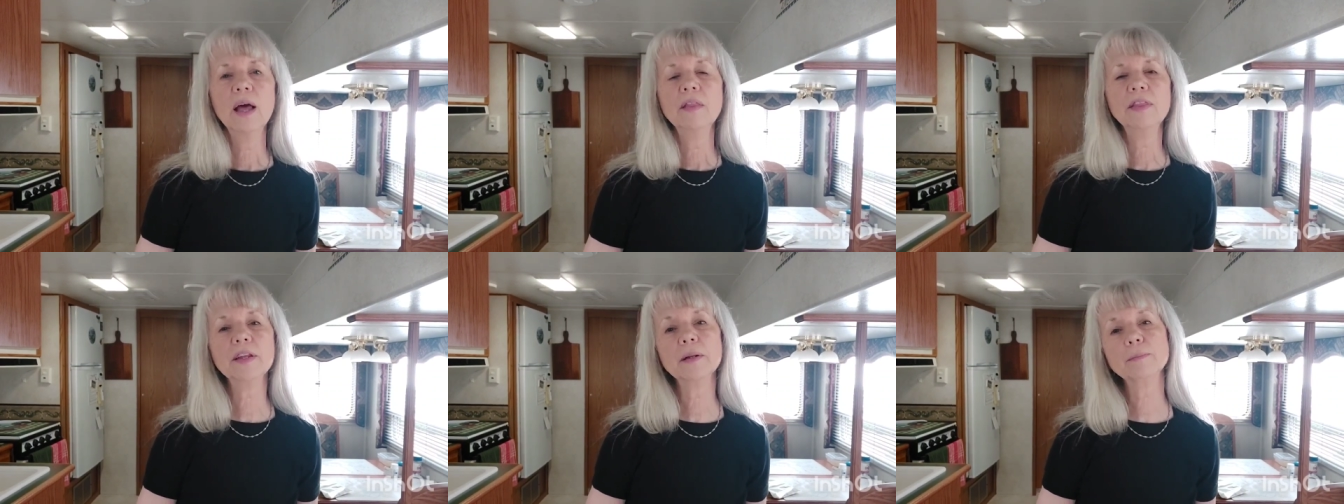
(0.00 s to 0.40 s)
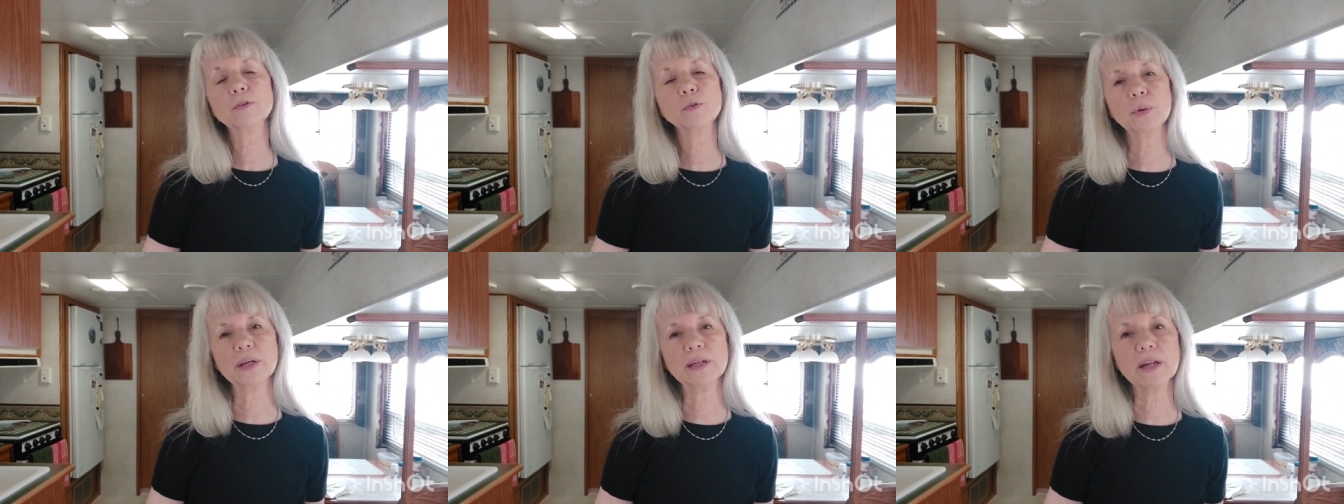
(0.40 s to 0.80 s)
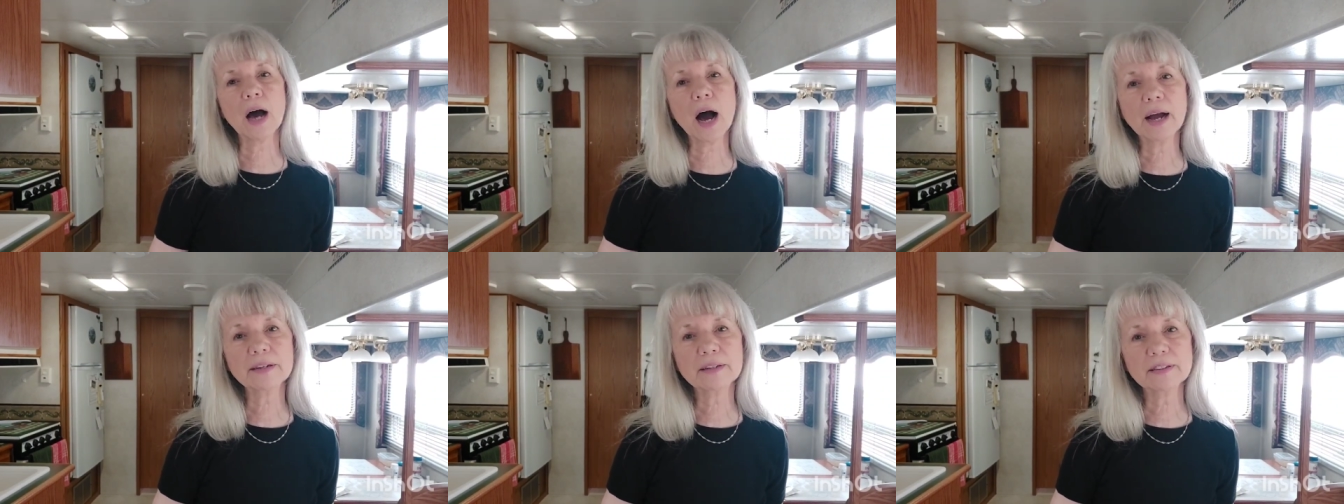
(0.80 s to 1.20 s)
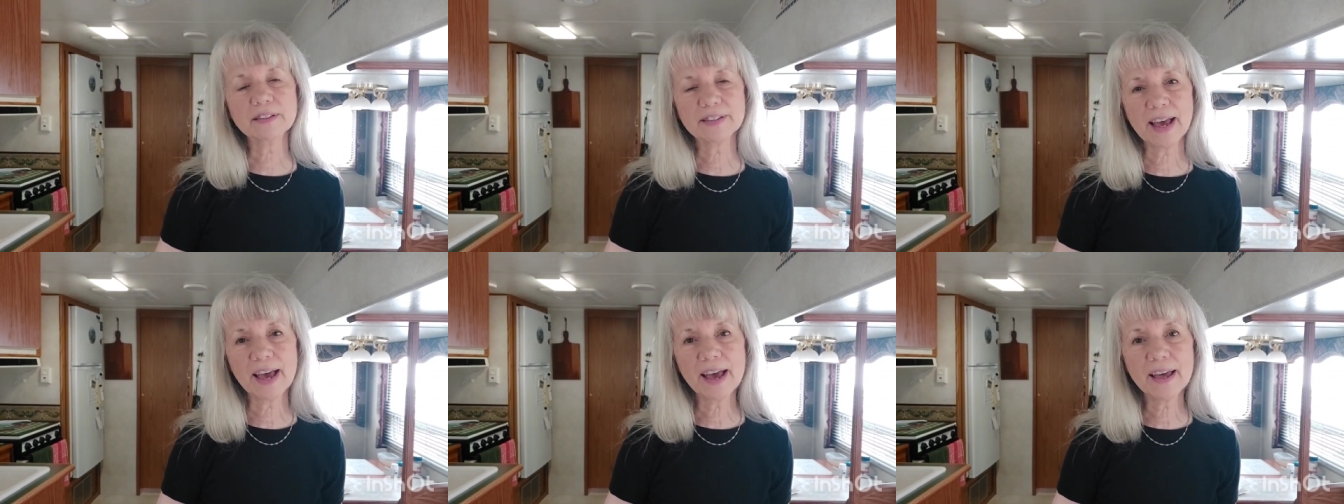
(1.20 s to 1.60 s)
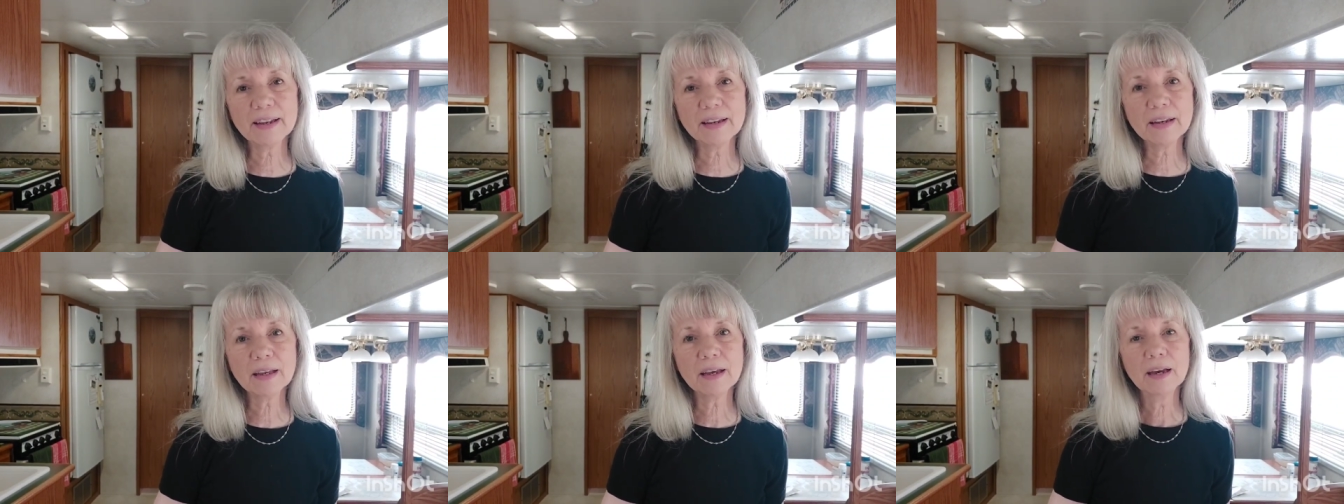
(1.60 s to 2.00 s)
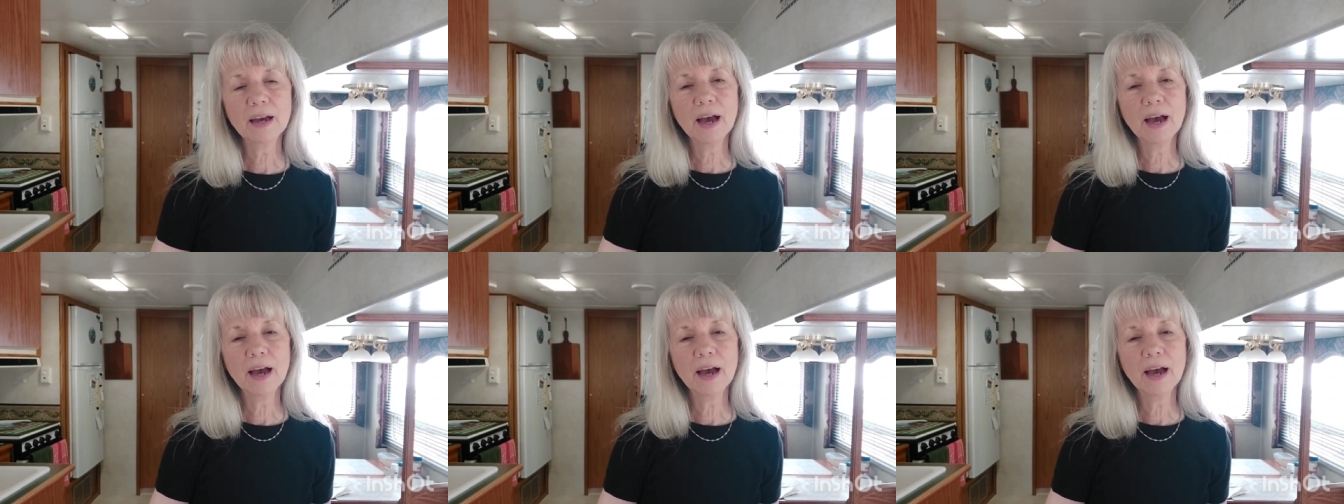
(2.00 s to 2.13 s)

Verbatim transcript: Then in between nine and 10,